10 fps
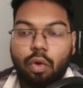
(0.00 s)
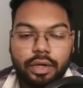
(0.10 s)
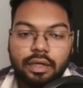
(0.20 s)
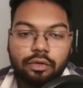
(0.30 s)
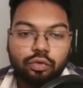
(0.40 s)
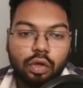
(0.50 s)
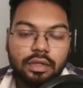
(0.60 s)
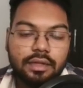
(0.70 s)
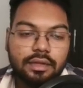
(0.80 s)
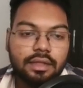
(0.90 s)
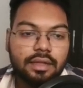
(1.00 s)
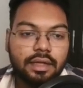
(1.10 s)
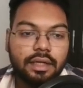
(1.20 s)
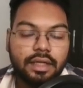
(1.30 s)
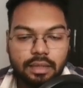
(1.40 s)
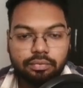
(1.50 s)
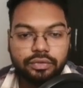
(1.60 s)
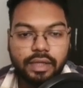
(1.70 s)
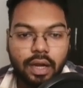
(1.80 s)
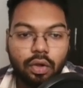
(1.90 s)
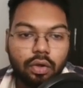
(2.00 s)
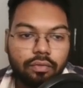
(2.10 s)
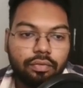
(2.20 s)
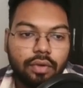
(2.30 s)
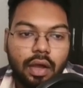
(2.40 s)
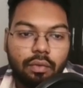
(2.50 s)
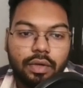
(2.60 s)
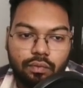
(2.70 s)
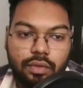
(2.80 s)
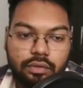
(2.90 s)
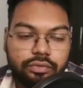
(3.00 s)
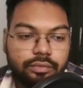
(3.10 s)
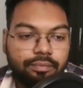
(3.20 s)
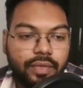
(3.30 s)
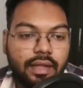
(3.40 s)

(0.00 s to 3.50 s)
monitors all these things and it keeps track of how it works.